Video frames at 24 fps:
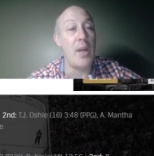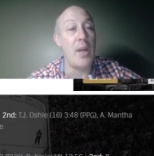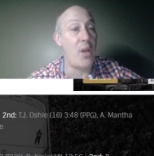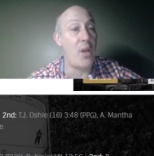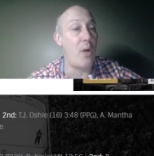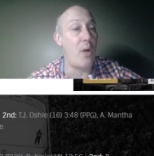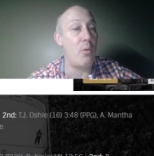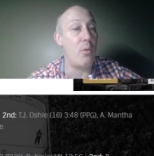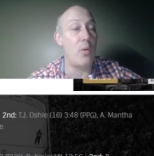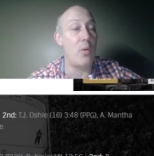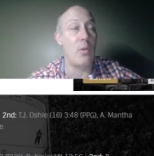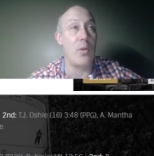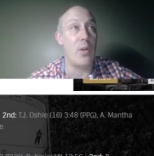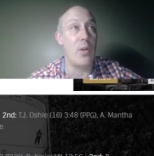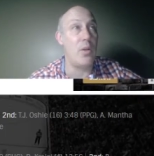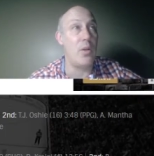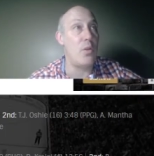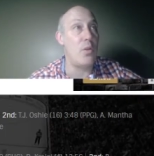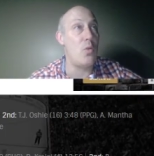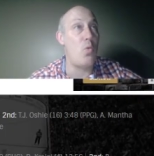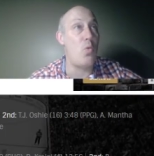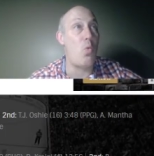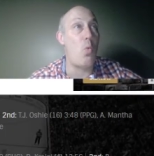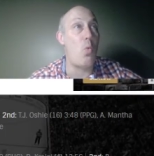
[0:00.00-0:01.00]
thought we were going to
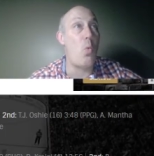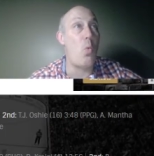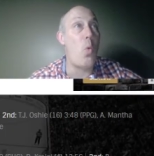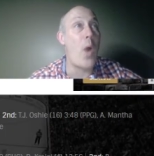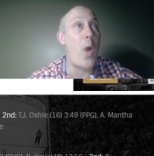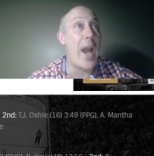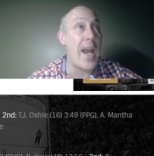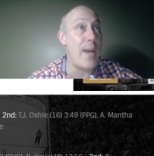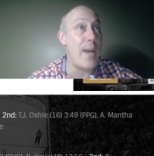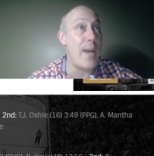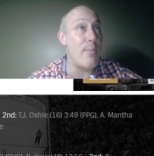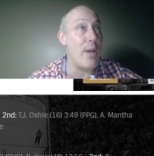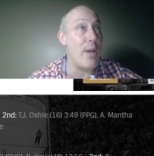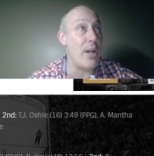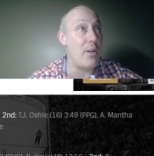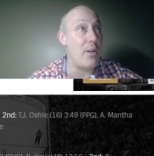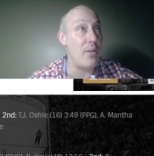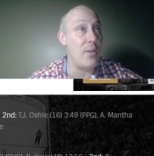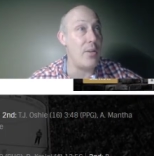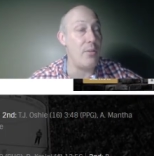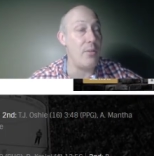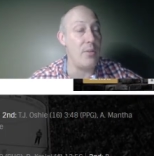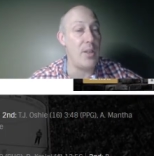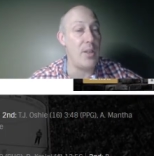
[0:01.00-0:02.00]
do way better
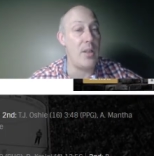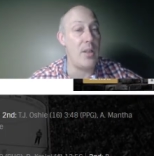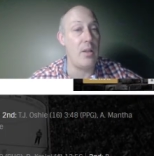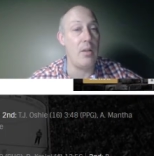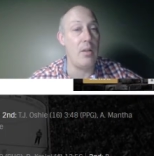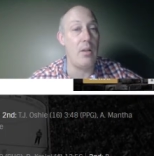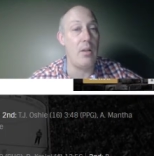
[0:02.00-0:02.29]
than we did.